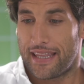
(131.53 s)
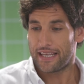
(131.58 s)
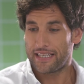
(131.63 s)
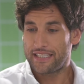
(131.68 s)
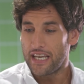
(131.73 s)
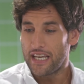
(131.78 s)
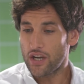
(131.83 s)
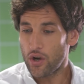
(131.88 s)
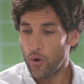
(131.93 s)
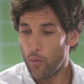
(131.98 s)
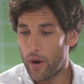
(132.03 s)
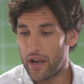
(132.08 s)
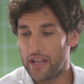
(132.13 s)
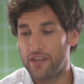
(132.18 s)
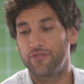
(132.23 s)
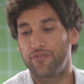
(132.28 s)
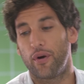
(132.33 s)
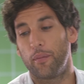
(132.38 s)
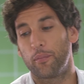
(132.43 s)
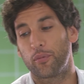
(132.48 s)
The second one is
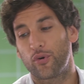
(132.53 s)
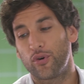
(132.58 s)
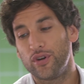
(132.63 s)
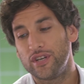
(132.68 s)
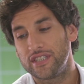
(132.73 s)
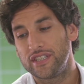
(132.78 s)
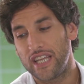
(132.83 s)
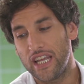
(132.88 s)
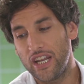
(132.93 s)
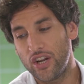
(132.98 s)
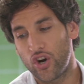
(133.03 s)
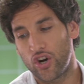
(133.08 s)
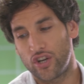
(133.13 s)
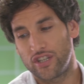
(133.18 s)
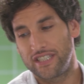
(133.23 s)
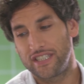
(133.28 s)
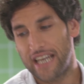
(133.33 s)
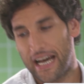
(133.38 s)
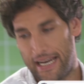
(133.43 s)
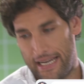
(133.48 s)
from Christine
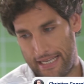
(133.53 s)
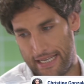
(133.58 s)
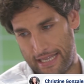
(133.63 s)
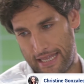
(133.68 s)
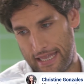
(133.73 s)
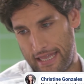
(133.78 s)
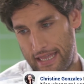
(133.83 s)
Gonzalez.